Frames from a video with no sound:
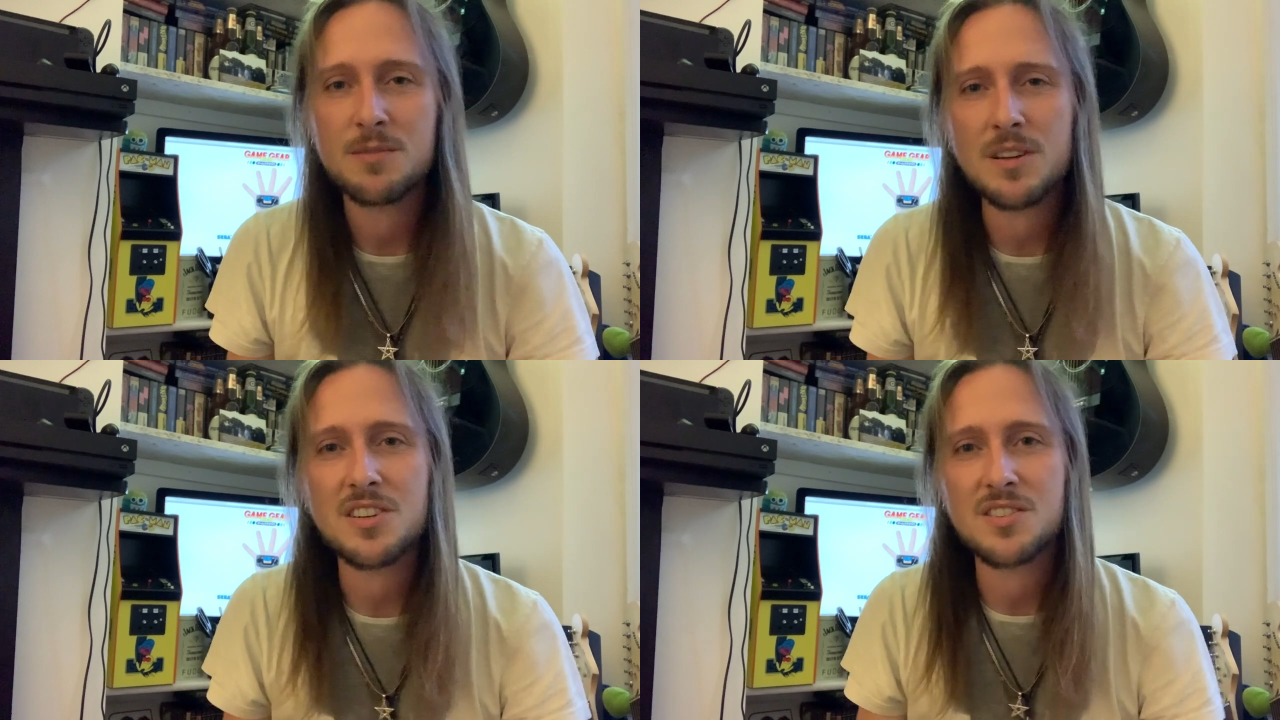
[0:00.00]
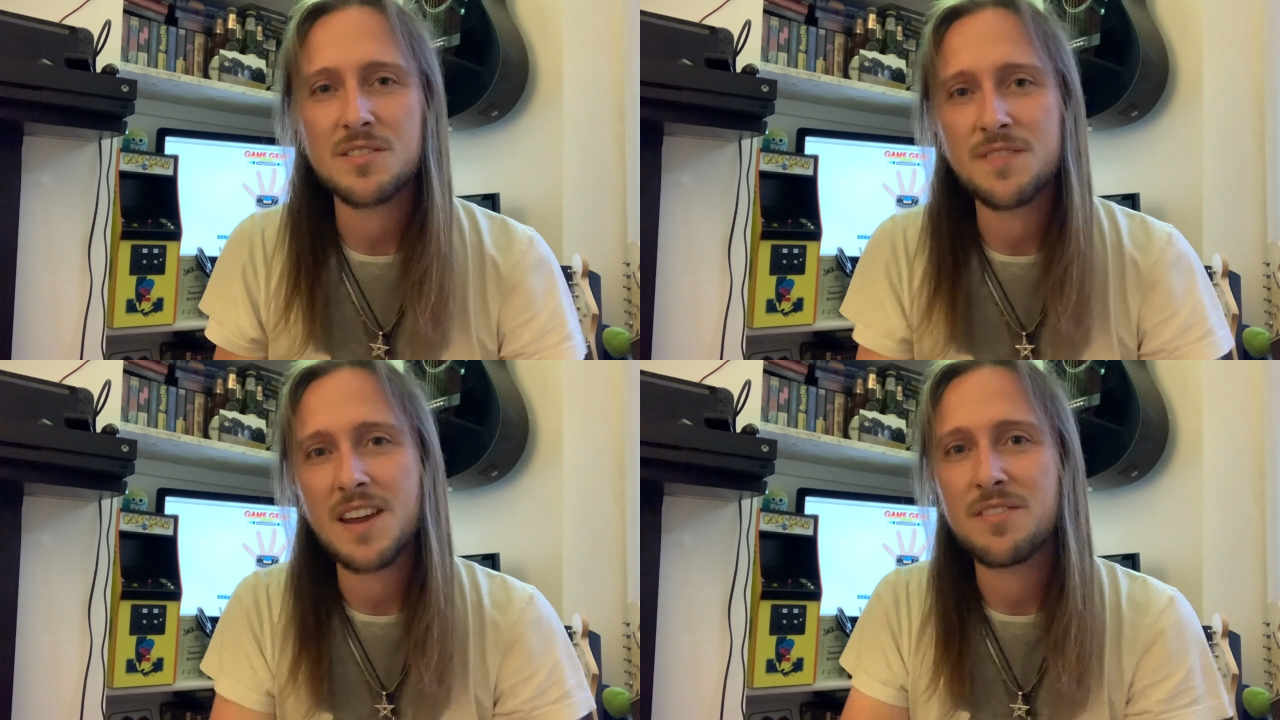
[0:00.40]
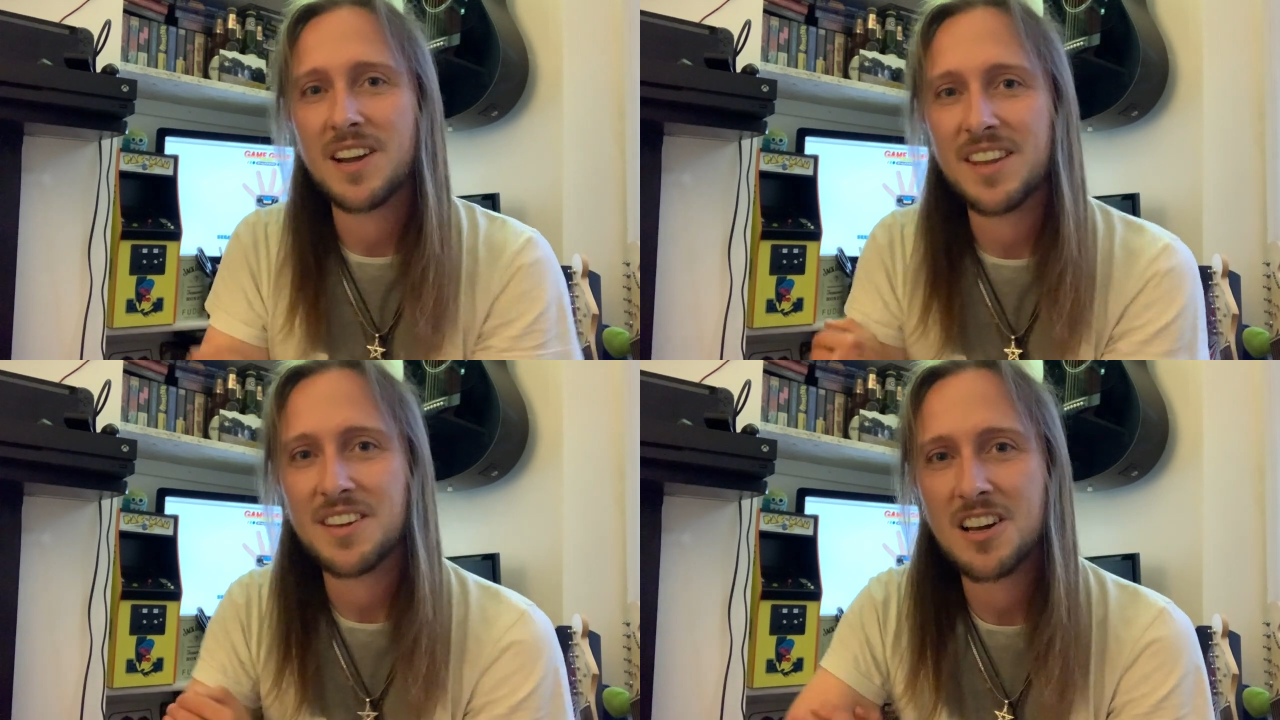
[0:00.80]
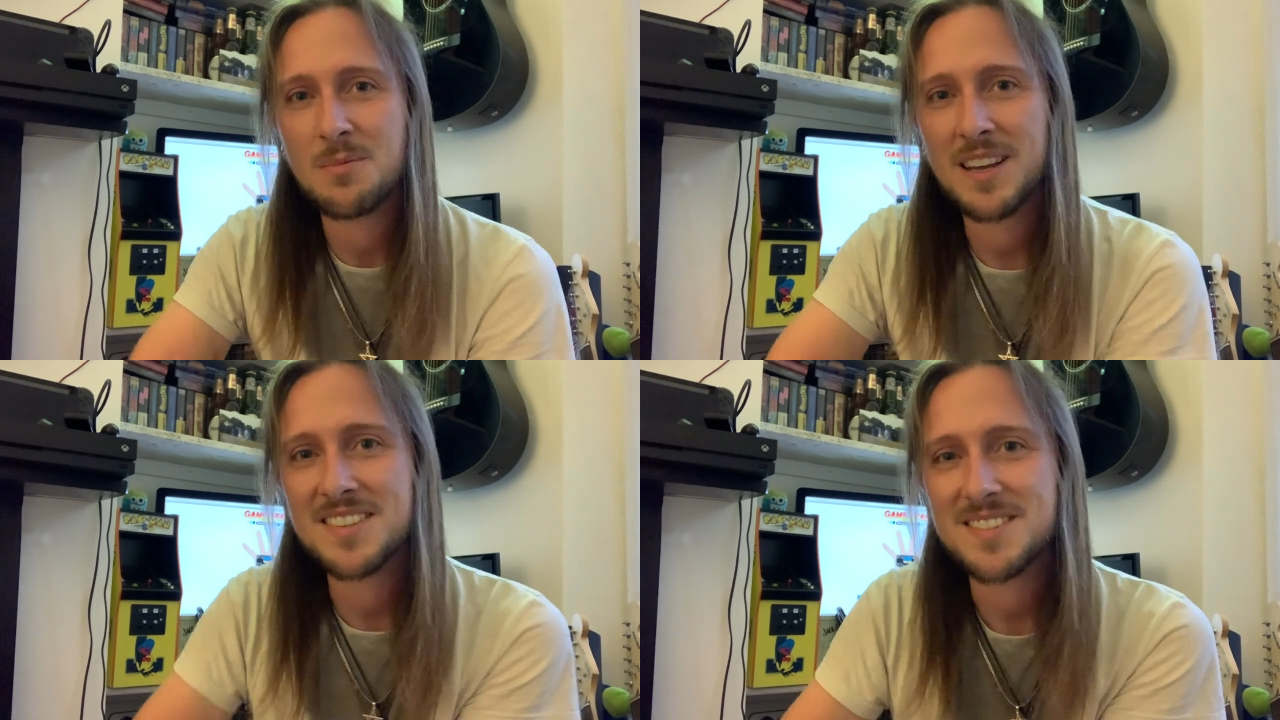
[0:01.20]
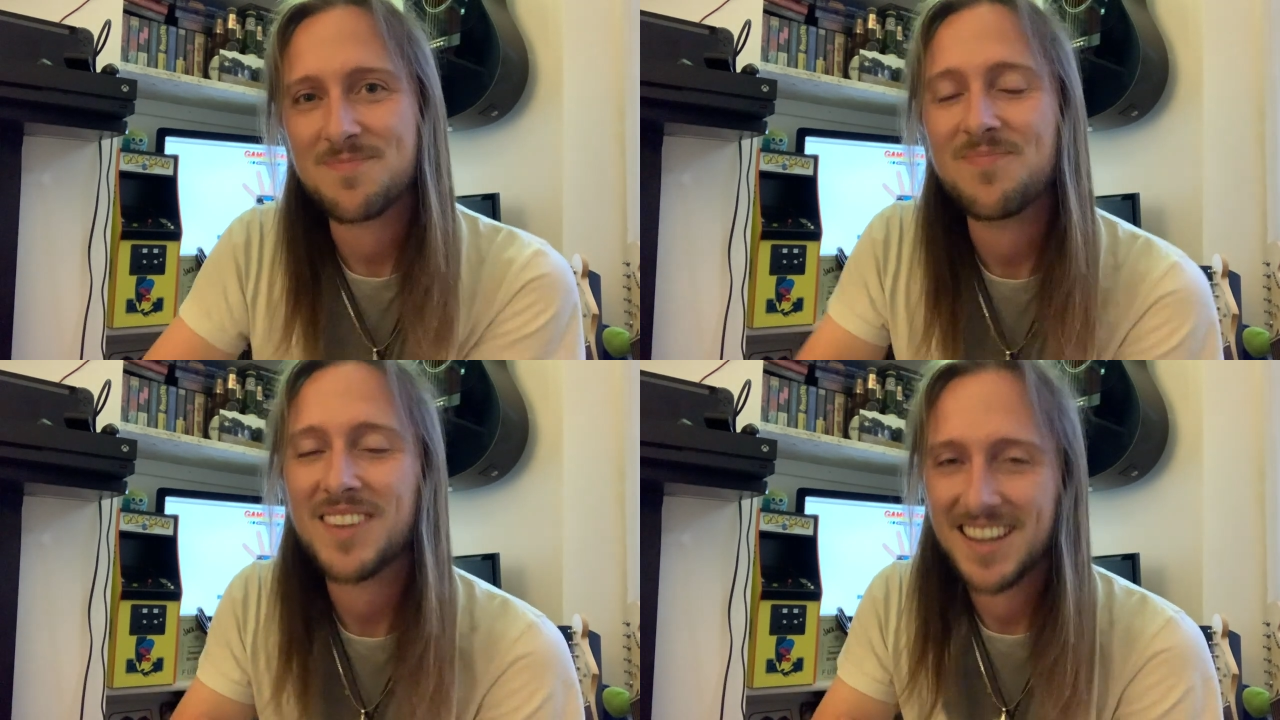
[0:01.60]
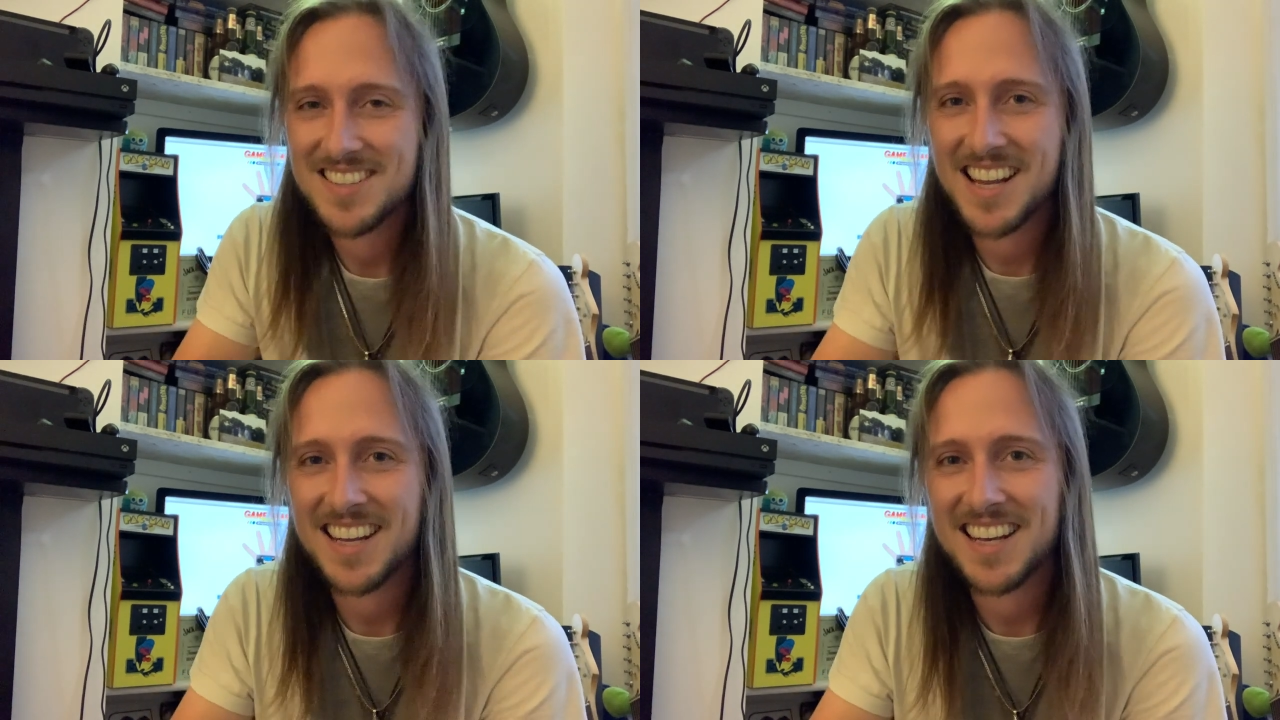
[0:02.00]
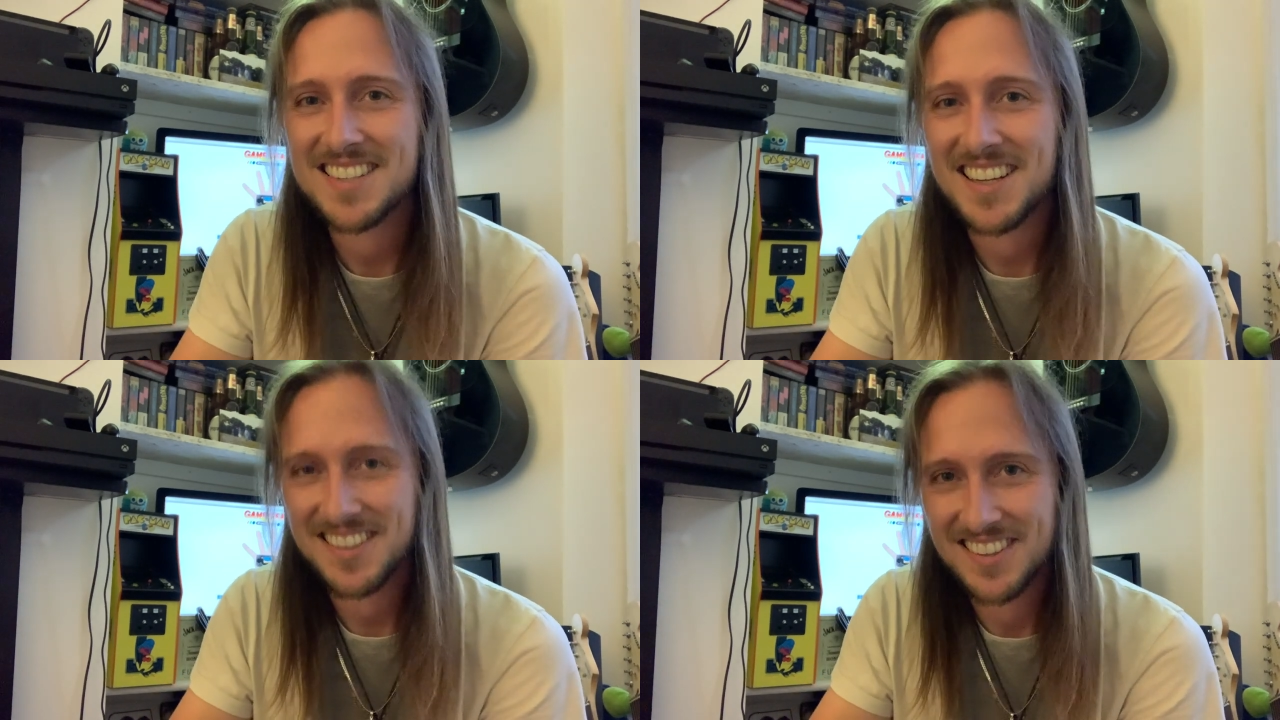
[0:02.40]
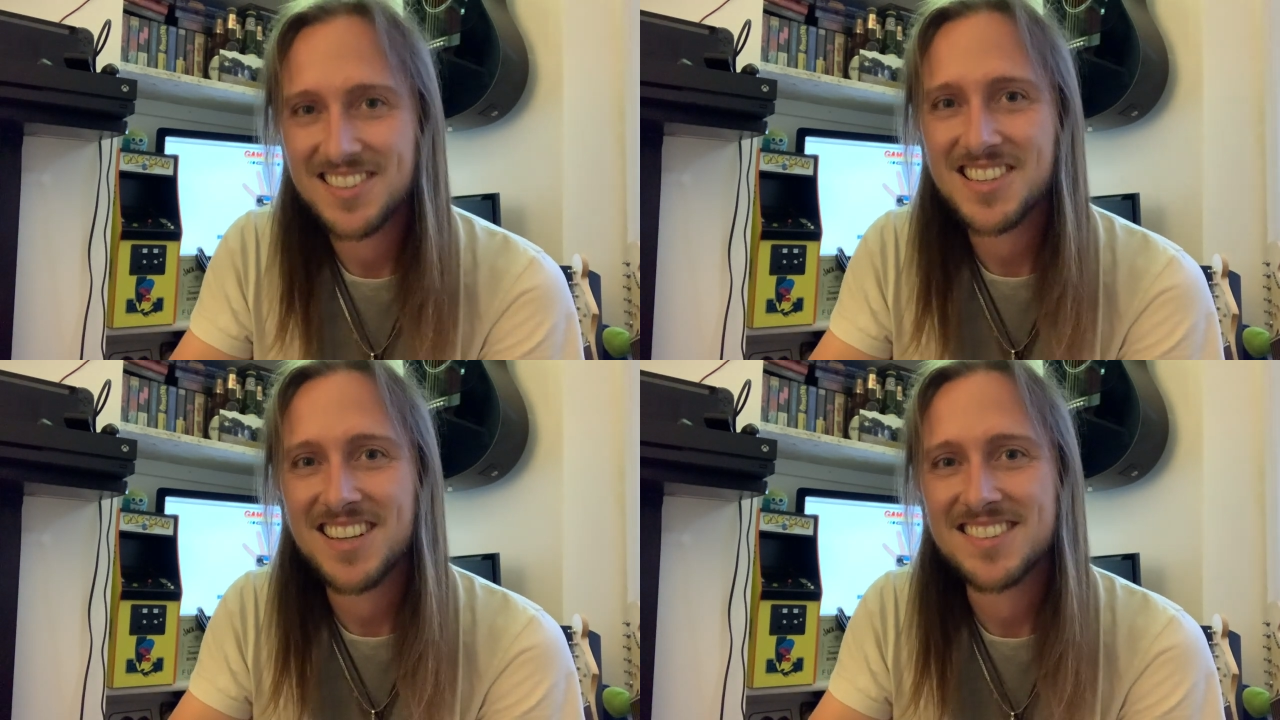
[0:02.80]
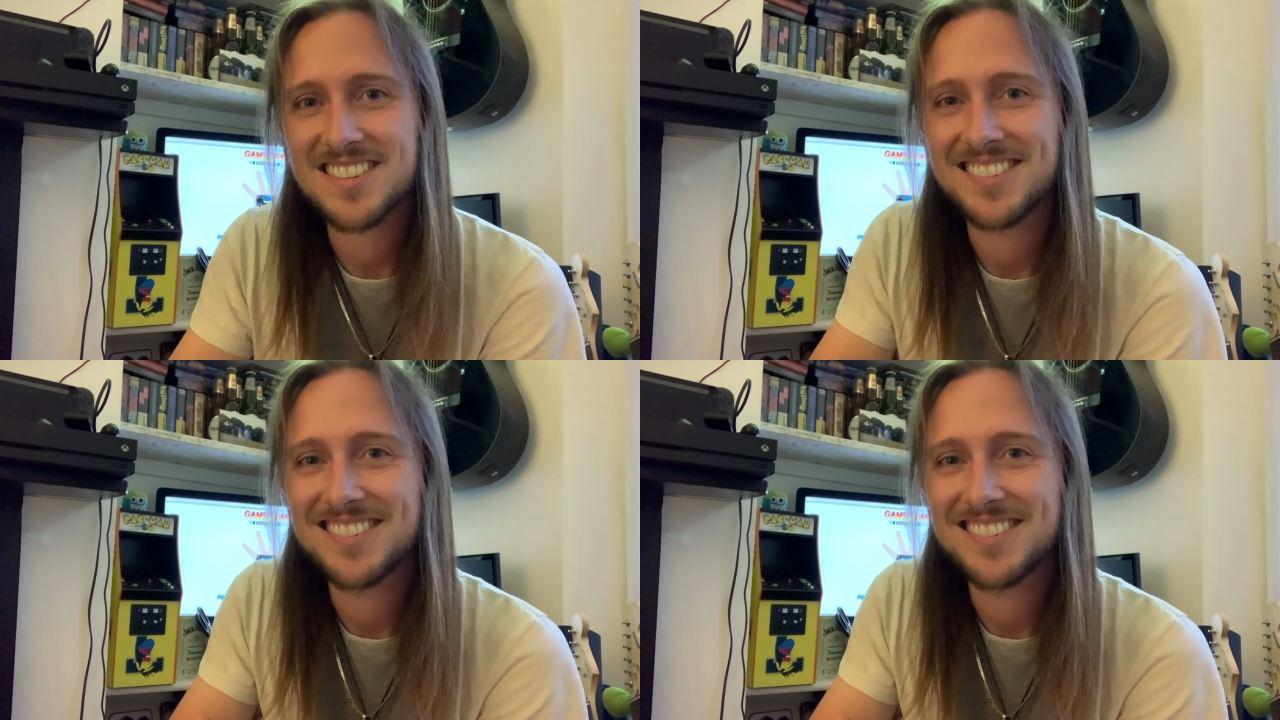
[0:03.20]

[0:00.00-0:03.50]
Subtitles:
Which is your favourite in the comments? Take it easy. Cheers.